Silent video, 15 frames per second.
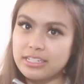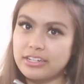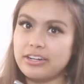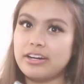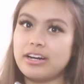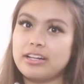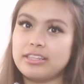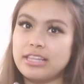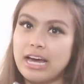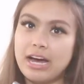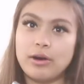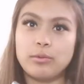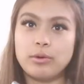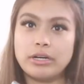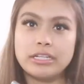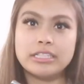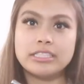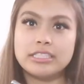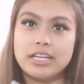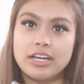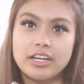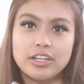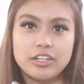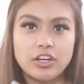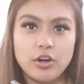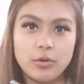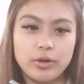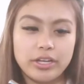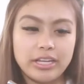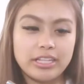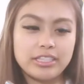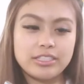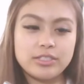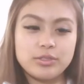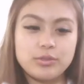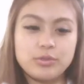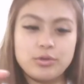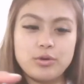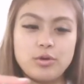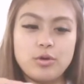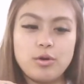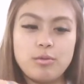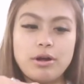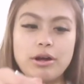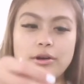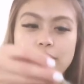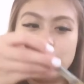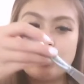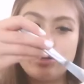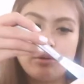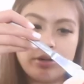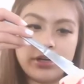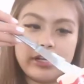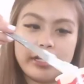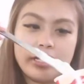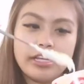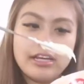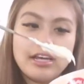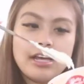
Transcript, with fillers: year, that was going into core power yoga.